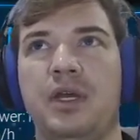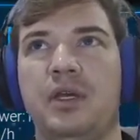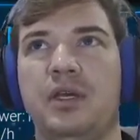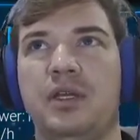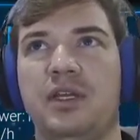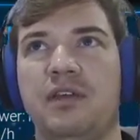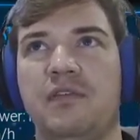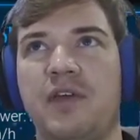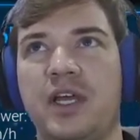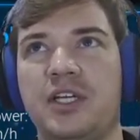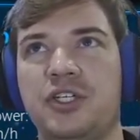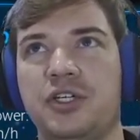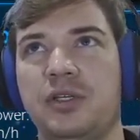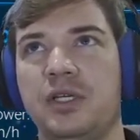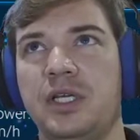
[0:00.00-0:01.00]

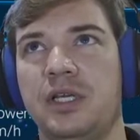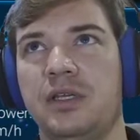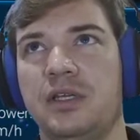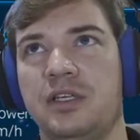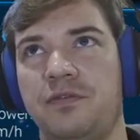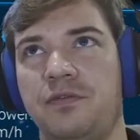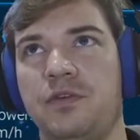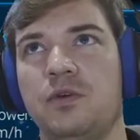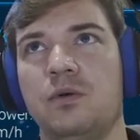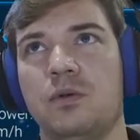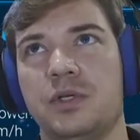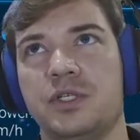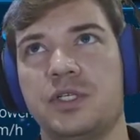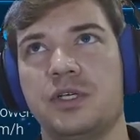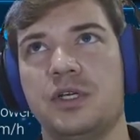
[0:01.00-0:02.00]
eventually this fuel
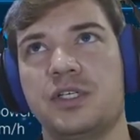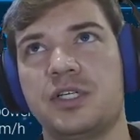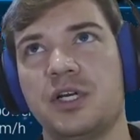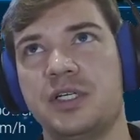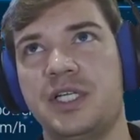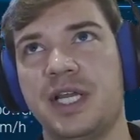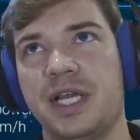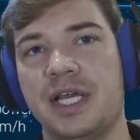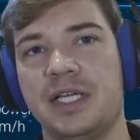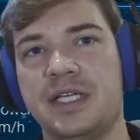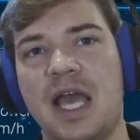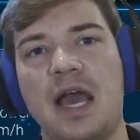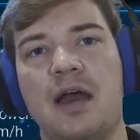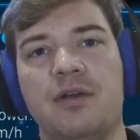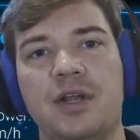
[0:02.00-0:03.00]
is going to start ticking
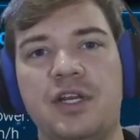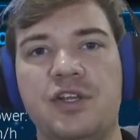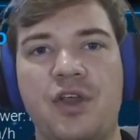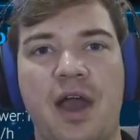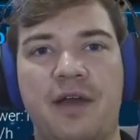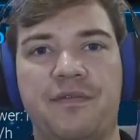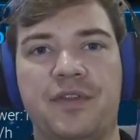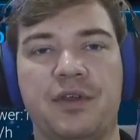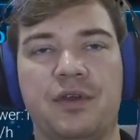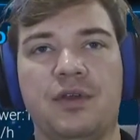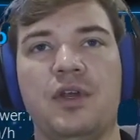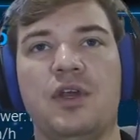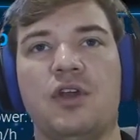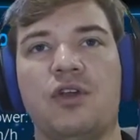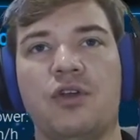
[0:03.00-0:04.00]
down and you have to
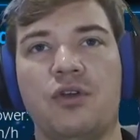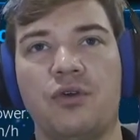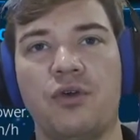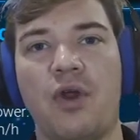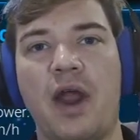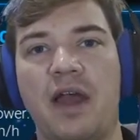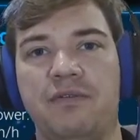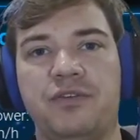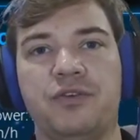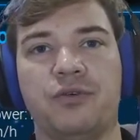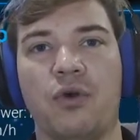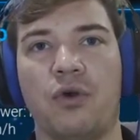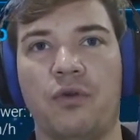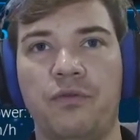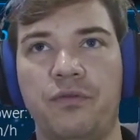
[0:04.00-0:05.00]
craft your
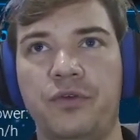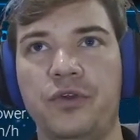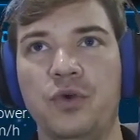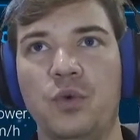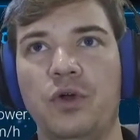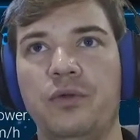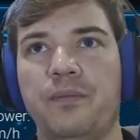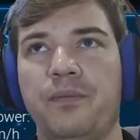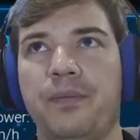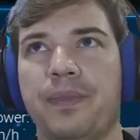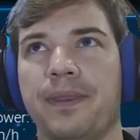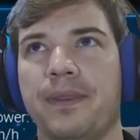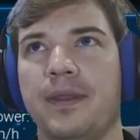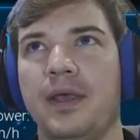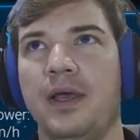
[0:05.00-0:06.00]
own fuel.
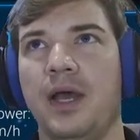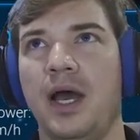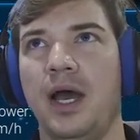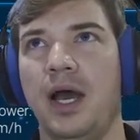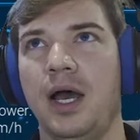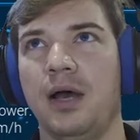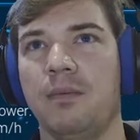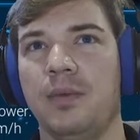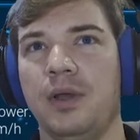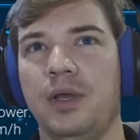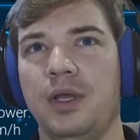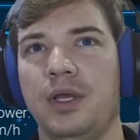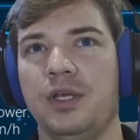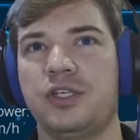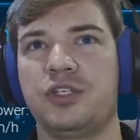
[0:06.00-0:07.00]
um,
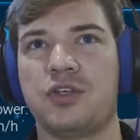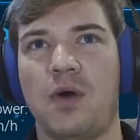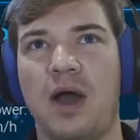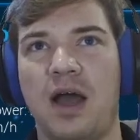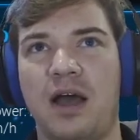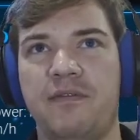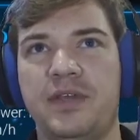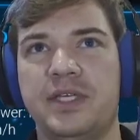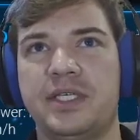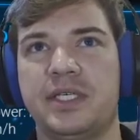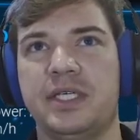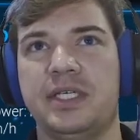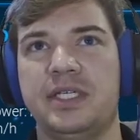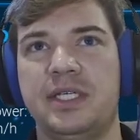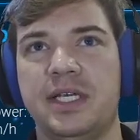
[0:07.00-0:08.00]
so
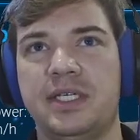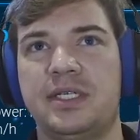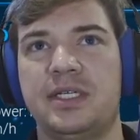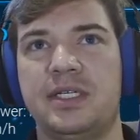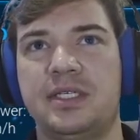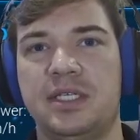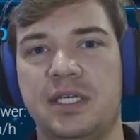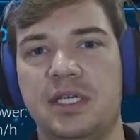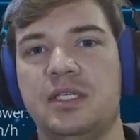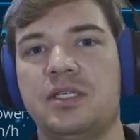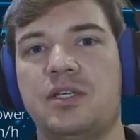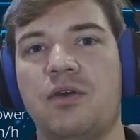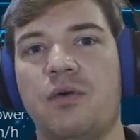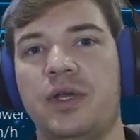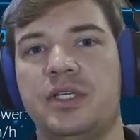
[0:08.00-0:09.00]
obviously distance is
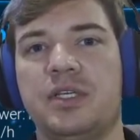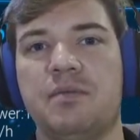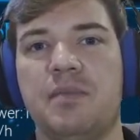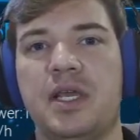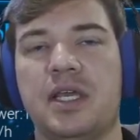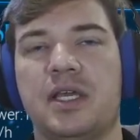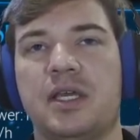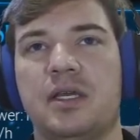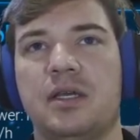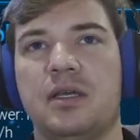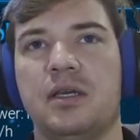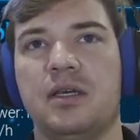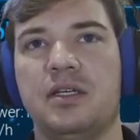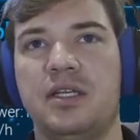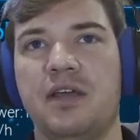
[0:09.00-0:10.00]
going to make
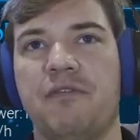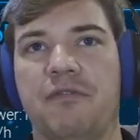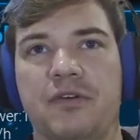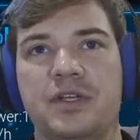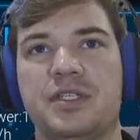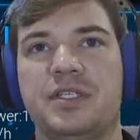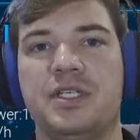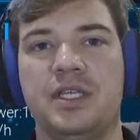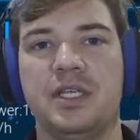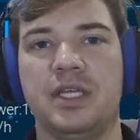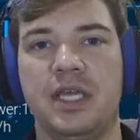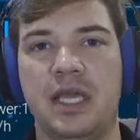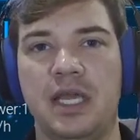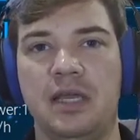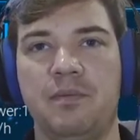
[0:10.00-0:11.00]
a difference in the
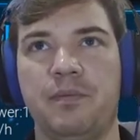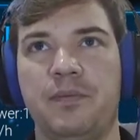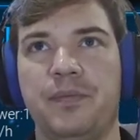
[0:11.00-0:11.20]
game,